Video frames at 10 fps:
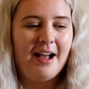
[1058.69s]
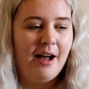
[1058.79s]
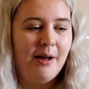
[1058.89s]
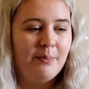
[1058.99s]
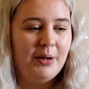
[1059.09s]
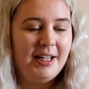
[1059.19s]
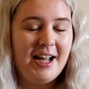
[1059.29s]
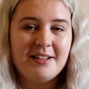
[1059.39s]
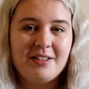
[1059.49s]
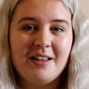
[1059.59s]
But
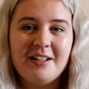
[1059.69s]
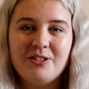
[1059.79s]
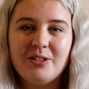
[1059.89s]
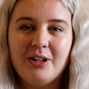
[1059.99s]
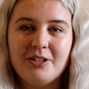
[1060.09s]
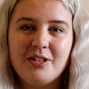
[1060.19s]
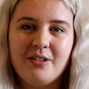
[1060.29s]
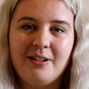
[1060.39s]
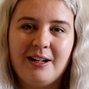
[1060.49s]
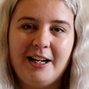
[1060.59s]
yeah, so there's
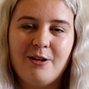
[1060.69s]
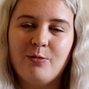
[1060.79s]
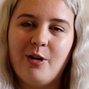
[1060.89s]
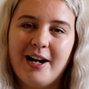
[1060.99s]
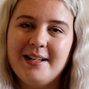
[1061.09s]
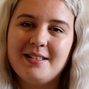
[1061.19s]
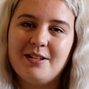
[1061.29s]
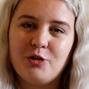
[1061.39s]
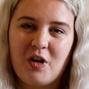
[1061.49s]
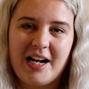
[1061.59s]
lots of like rides
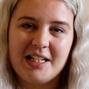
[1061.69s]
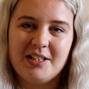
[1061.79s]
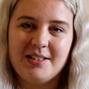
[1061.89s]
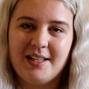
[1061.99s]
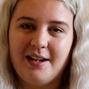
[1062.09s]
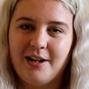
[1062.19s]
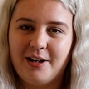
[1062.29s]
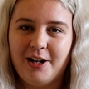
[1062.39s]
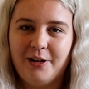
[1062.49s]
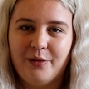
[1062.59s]
and attractions that
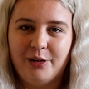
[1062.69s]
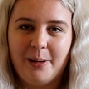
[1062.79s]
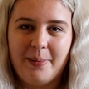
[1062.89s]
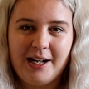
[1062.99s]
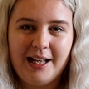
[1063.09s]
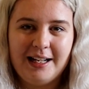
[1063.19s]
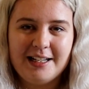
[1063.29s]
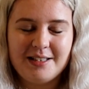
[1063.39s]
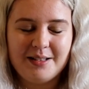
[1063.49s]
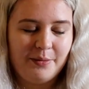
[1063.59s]
are kind of on our bucket
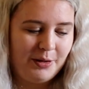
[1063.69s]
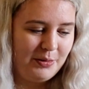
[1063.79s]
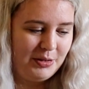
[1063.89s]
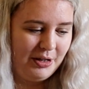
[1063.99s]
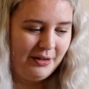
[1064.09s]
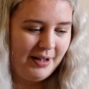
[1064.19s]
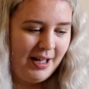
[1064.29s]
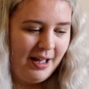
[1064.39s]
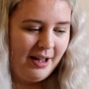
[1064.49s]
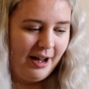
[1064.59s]
list that we will do,
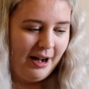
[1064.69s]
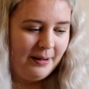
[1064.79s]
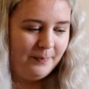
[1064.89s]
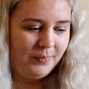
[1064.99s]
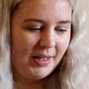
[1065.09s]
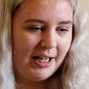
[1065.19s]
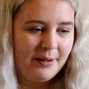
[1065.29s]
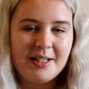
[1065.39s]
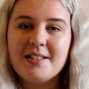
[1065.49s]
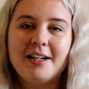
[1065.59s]
and
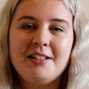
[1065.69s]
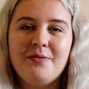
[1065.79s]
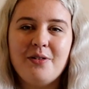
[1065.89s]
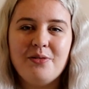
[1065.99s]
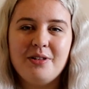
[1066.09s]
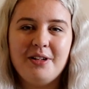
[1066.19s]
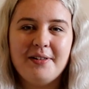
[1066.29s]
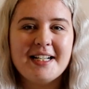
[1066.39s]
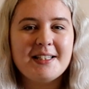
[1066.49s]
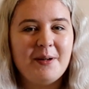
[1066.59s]
I'm excited for all the
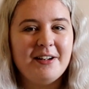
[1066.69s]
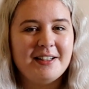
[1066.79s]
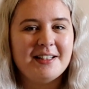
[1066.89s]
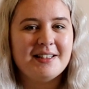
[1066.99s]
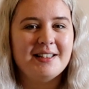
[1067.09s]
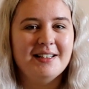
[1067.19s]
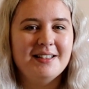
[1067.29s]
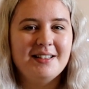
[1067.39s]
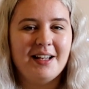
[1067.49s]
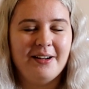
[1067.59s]
new
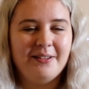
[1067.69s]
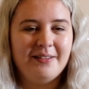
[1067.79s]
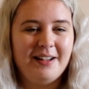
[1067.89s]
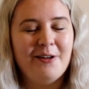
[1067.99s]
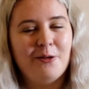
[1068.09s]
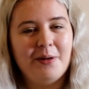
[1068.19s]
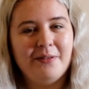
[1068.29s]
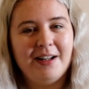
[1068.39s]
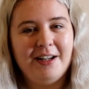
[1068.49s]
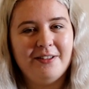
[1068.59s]
experiences, so it will be
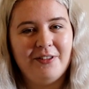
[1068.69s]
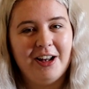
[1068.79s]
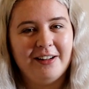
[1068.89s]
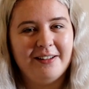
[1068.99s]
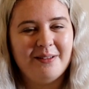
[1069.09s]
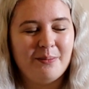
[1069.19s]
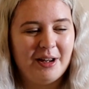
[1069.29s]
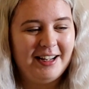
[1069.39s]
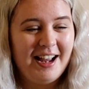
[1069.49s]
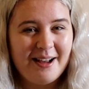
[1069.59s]
really fun.
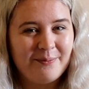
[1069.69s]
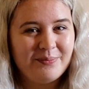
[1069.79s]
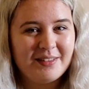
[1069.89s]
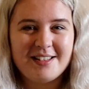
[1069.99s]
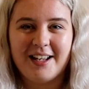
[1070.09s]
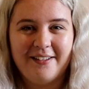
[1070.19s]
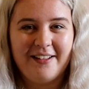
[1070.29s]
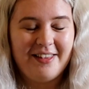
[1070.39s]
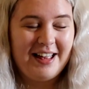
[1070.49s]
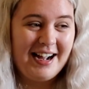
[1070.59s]
But yeah, so
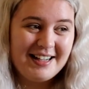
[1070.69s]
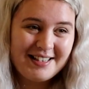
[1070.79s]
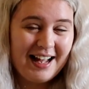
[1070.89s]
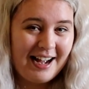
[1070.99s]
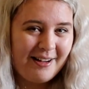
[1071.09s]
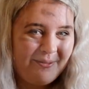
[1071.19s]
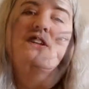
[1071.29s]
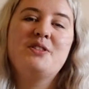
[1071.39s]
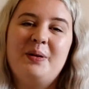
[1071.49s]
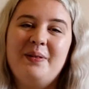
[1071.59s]
that is that.
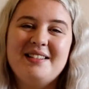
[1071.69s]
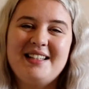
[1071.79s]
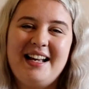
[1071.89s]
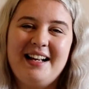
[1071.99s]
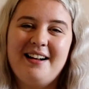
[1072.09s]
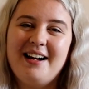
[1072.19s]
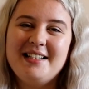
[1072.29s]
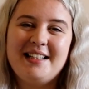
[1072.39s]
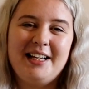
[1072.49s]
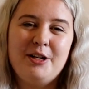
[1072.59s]
So once again
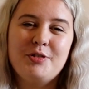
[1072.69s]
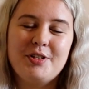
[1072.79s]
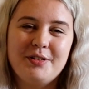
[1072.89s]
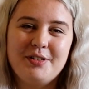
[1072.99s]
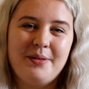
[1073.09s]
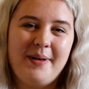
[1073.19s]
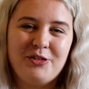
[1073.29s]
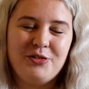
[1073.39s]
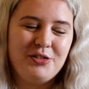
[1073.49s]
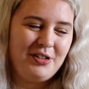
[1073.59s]
guys, thank you so
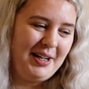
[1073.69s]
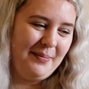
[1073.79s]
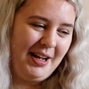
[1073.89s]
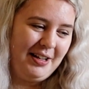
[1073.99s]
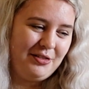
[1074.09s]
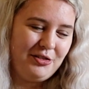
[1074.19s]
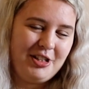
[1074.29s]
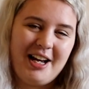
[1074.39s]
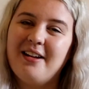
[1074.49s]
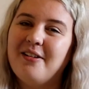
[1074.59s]
much for joining my little
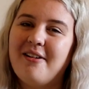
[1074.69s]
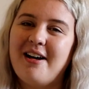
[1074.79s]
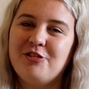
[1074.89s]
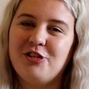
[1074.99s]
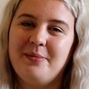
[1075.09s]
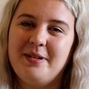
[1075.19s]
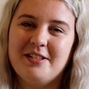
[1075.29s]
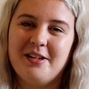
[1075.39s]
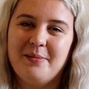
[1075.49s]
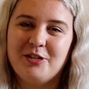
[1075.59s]
channel and showing me
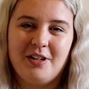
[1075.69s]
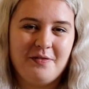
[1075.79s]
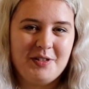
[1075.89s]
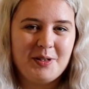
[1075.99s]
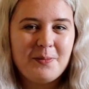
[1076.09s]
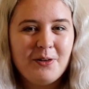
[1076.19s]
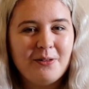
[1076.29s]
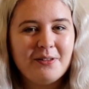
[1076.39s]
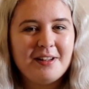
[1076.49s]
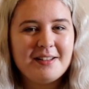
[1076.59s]
so much love and
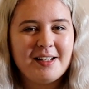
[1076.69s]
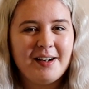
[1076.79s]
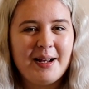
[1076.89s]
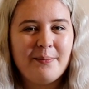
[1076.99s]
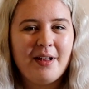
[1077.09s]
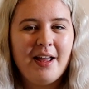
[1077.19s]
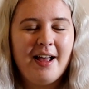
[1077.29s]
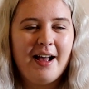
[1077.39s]
support all the time.